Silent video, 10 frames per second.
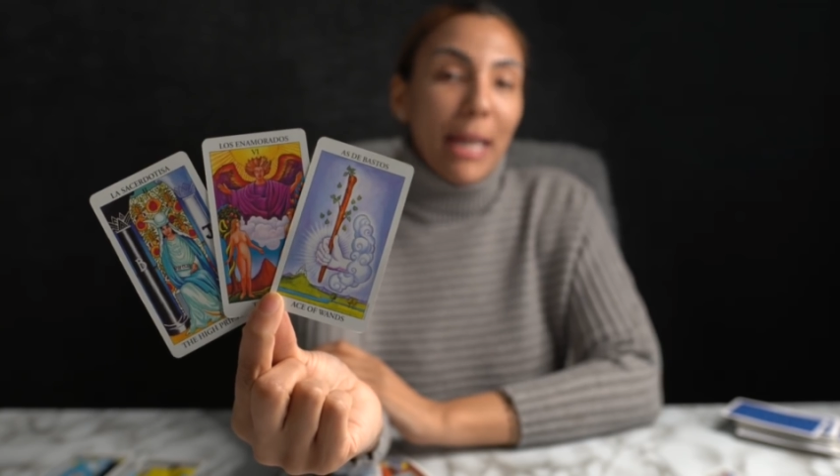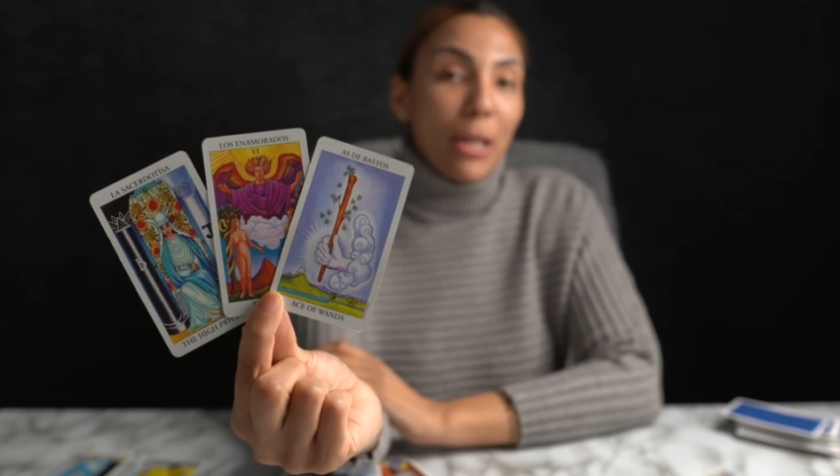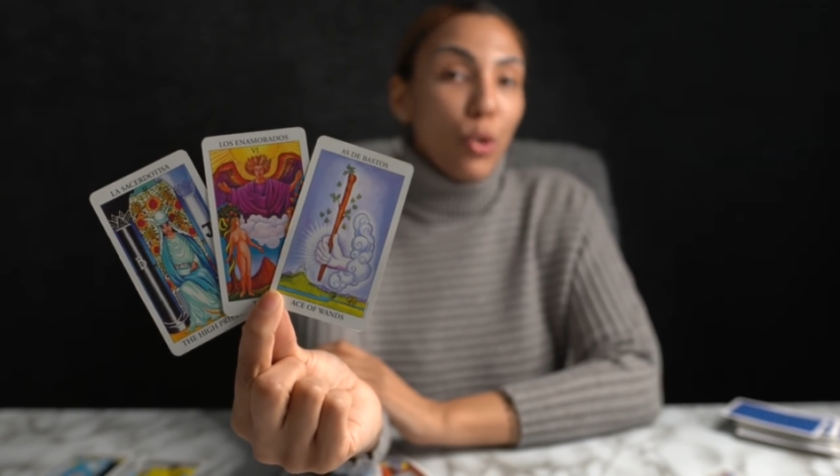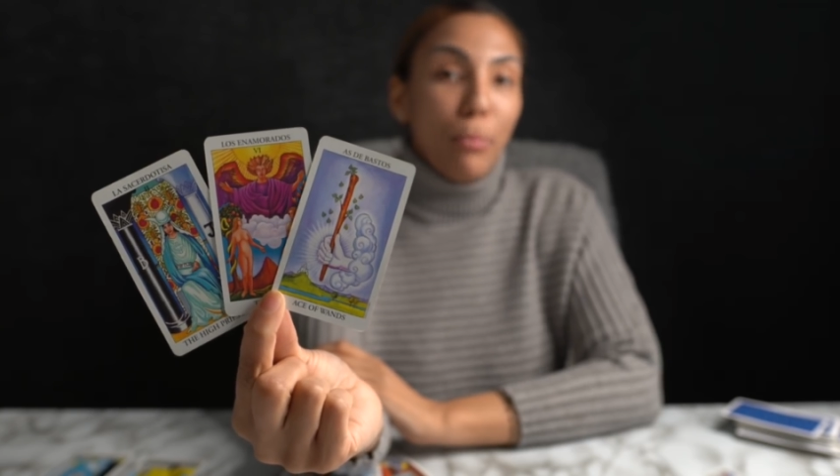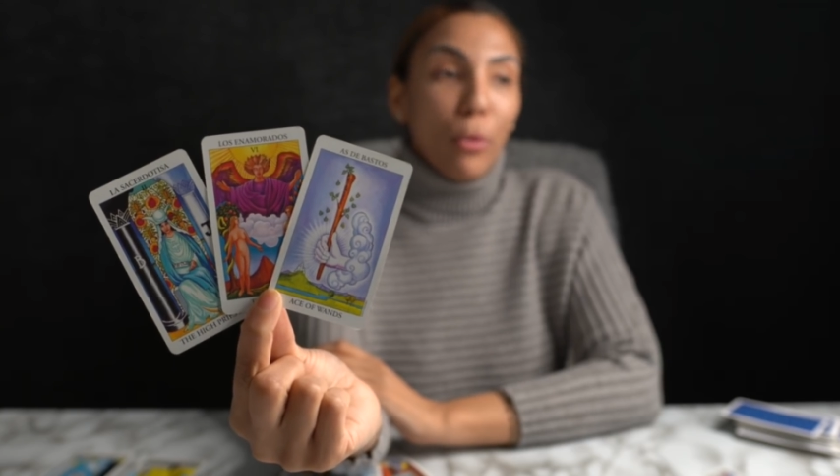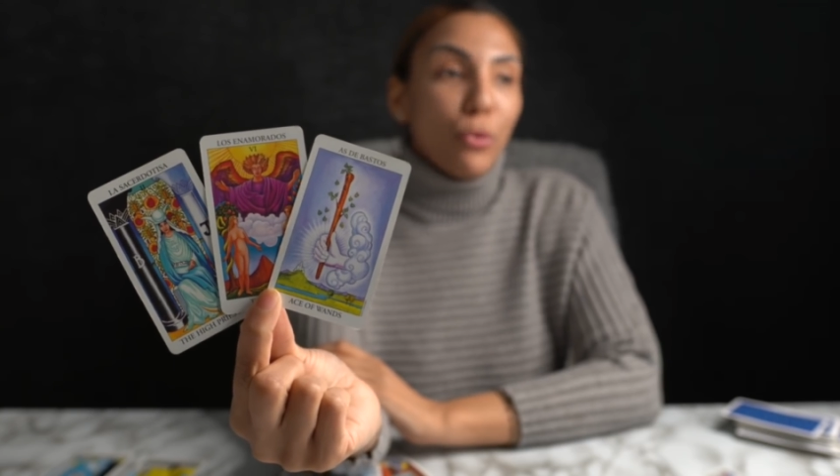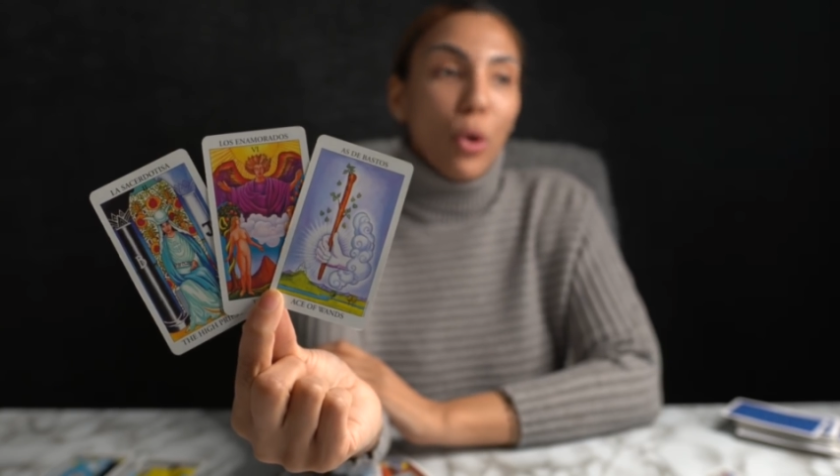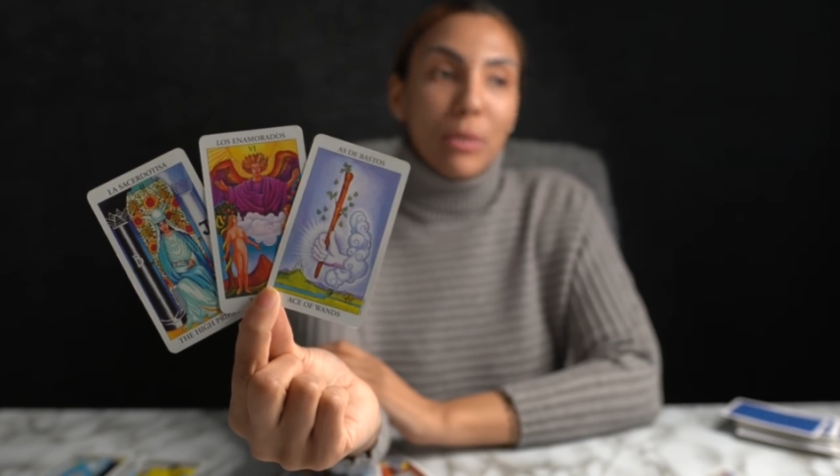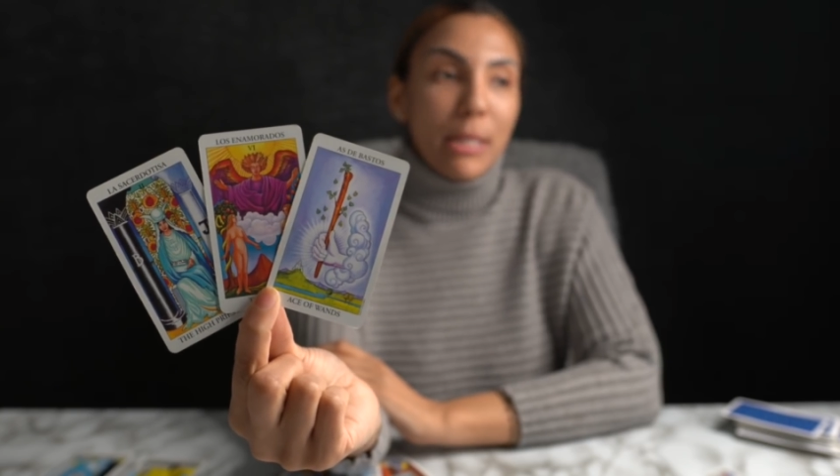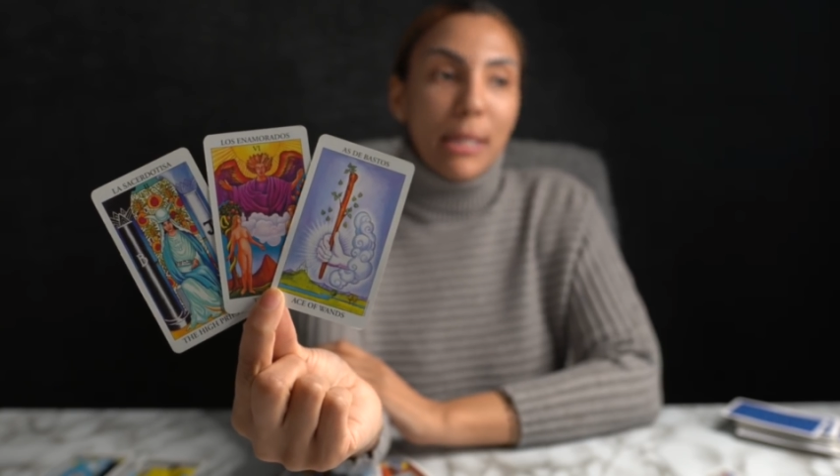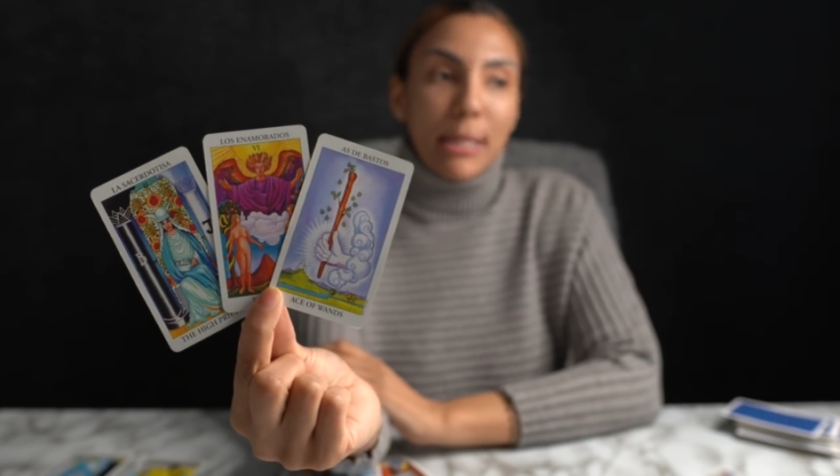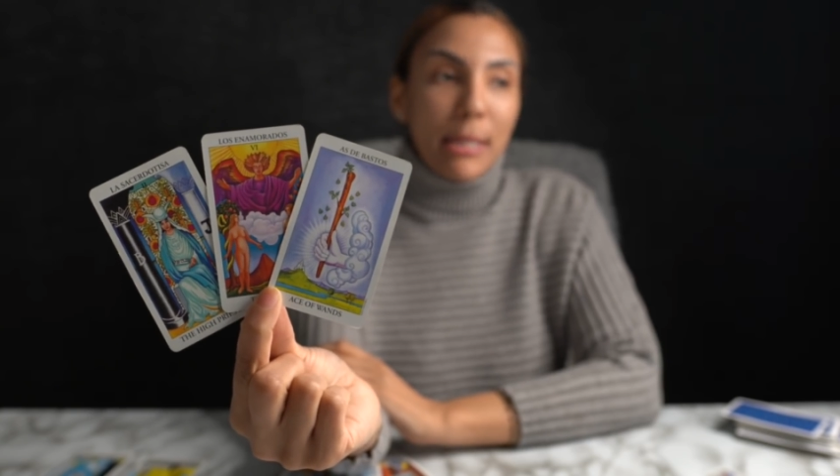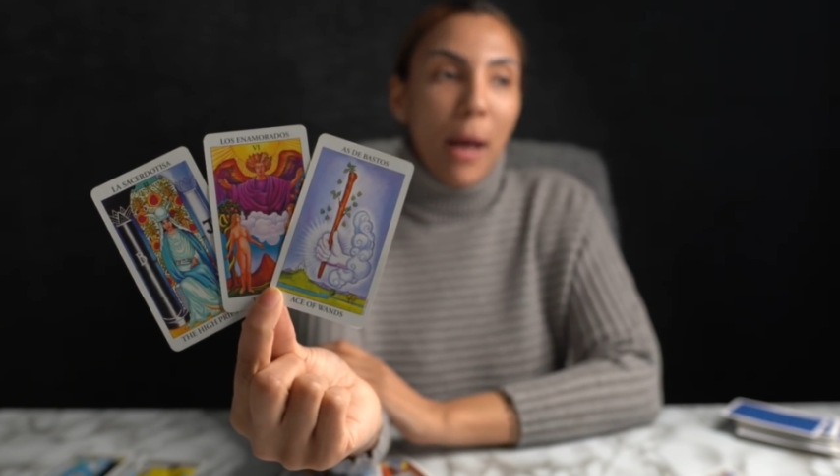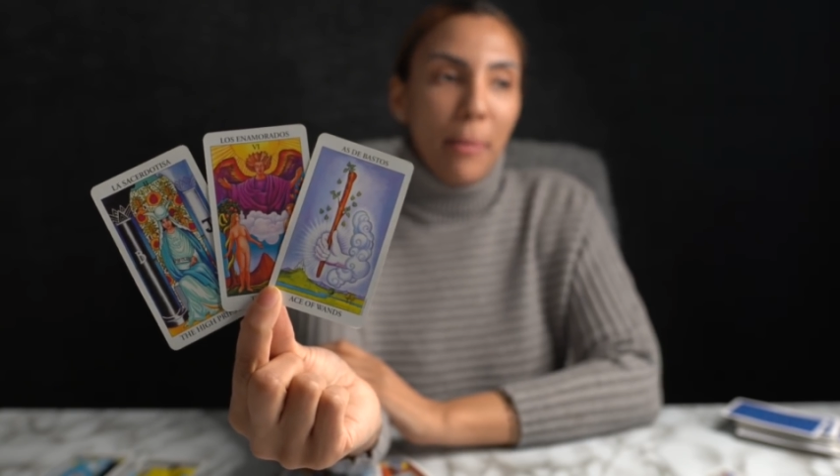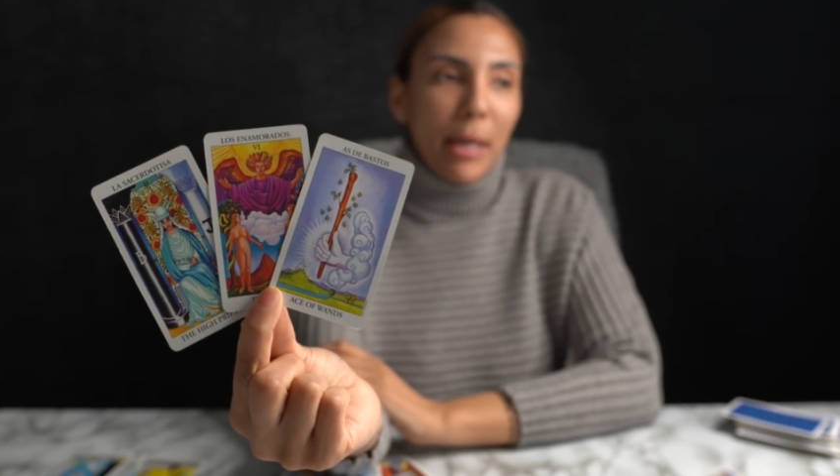and you both don't see this
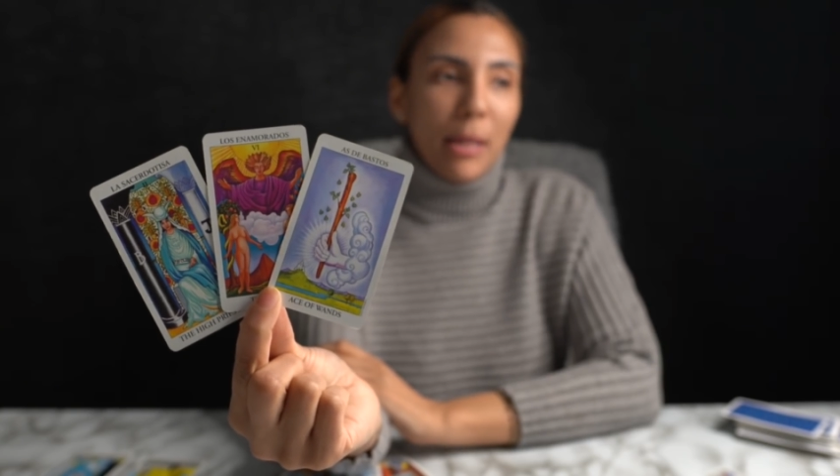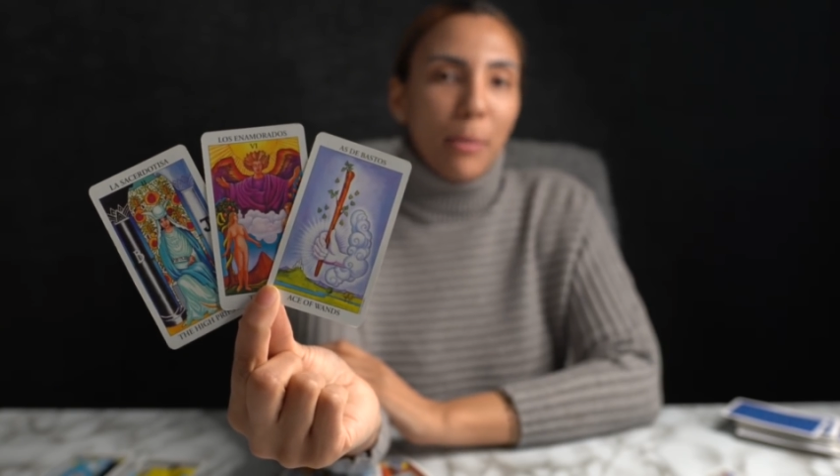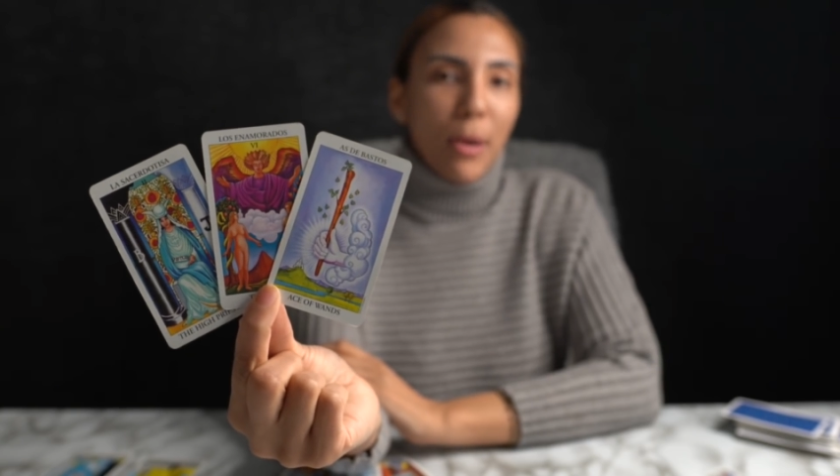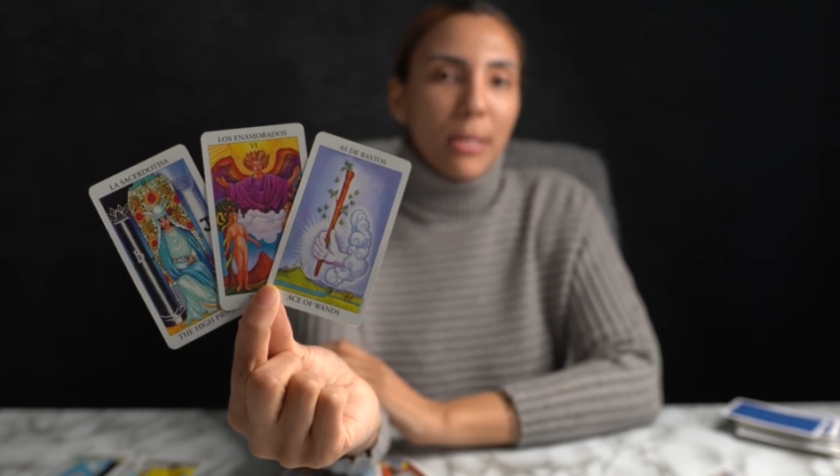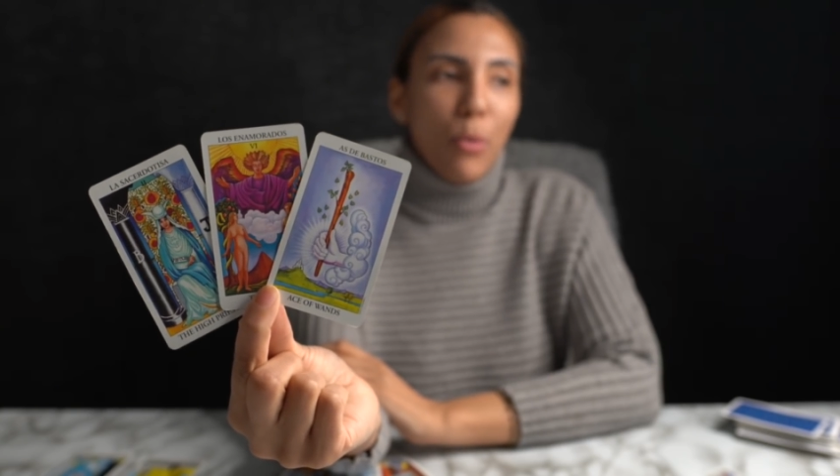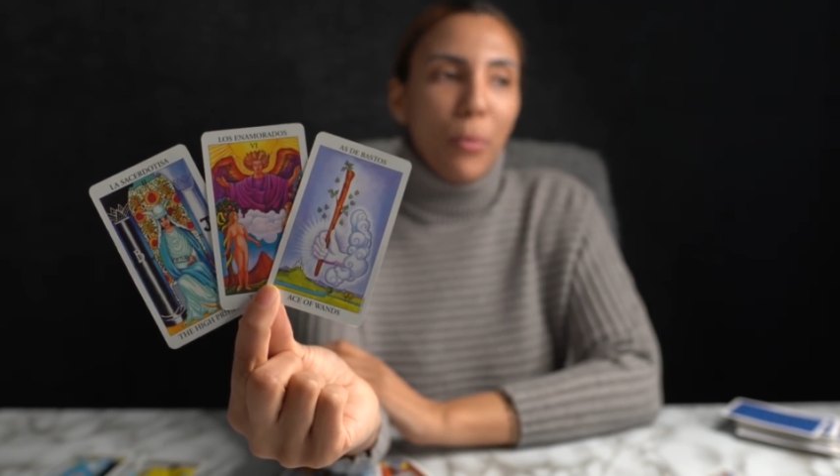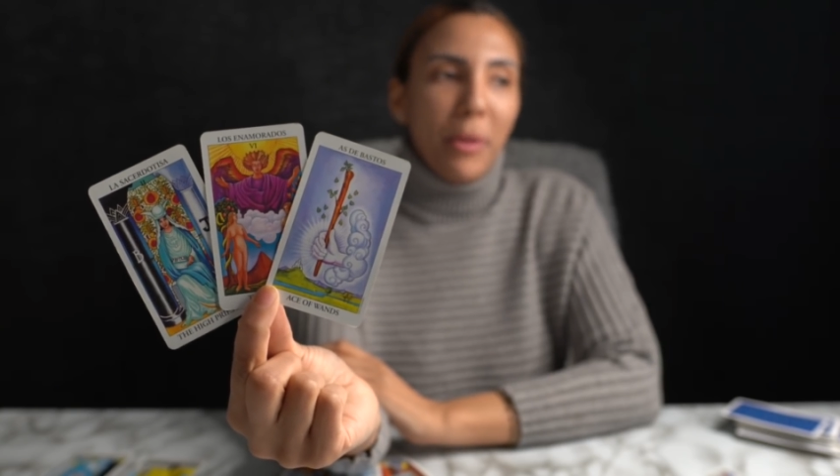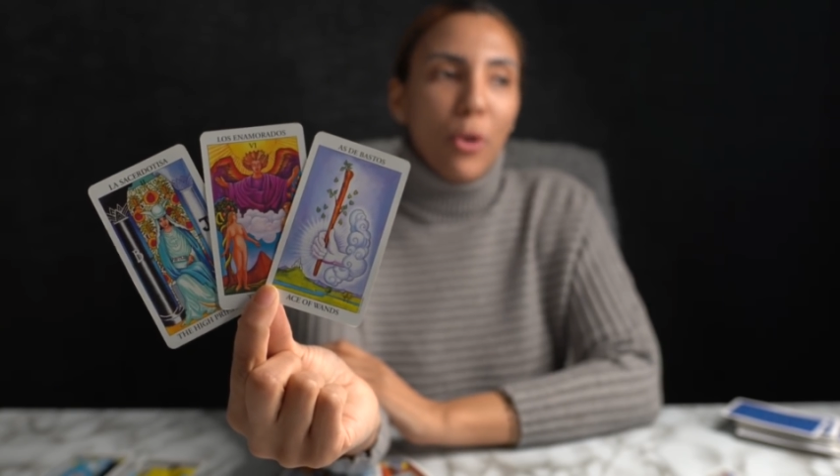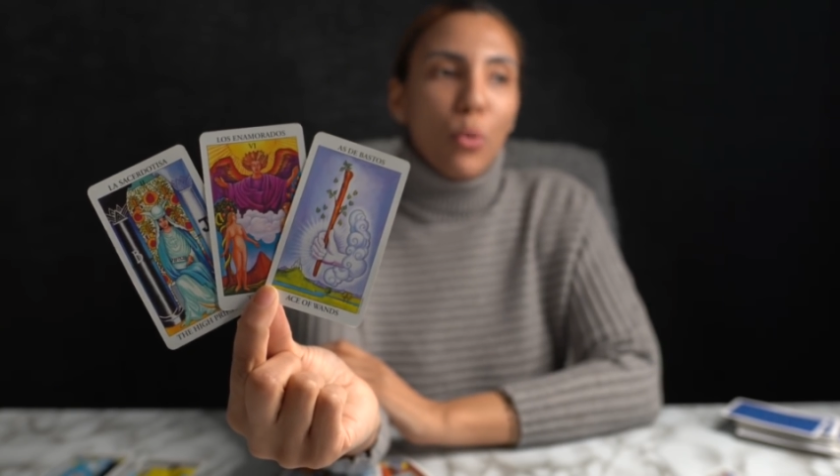coming in the present moment,